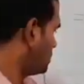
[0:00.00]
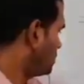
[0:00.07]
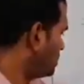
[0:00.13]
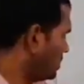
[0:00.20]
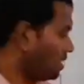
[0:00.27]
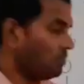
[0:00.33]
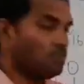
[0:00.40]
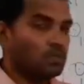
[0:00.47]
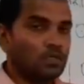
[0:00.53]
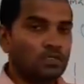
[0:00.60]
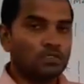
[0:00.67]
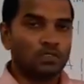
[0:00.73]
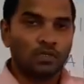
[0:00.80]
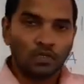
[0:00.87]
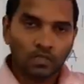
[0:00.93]

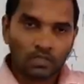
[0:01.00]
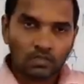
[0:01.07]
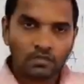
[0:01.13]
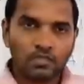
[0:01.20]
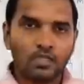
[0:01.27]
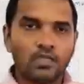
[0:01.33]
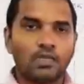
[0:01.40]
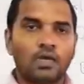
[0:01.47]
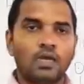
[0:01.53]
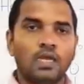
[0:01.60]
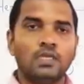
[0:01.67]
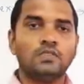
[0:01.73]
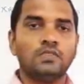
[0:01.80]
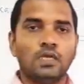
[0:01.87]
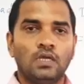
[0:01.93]
numbers there are
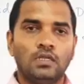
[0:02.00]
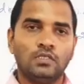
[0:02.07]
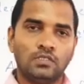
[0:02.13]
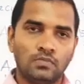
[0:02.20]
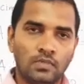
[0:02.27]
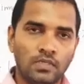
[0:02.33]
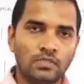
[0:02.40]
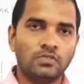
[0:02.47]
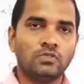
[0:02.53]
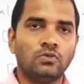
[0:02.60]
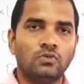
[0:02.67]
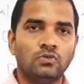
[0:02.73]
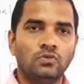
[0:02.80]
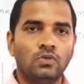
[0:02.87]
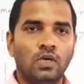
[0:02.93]
hexadecimal, so
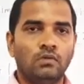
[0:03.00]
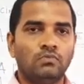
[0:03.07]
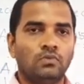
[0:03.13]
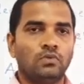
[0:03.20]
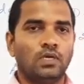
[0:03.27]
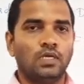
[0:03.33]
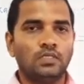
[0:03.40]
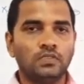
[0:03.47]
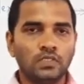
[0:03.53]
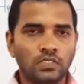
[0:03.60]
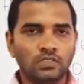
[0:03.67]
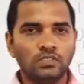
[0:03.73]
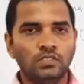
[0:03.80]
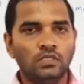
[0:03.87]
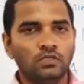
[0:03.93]
you have to write
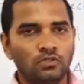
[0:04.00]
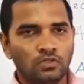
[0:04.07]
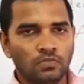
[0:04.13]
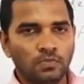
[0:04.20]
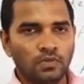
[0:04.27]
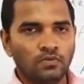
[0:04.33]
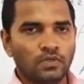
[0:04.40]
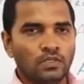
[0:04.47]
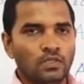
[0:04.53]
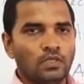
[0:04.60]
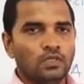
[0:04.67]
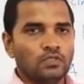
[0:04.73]
16 to the power.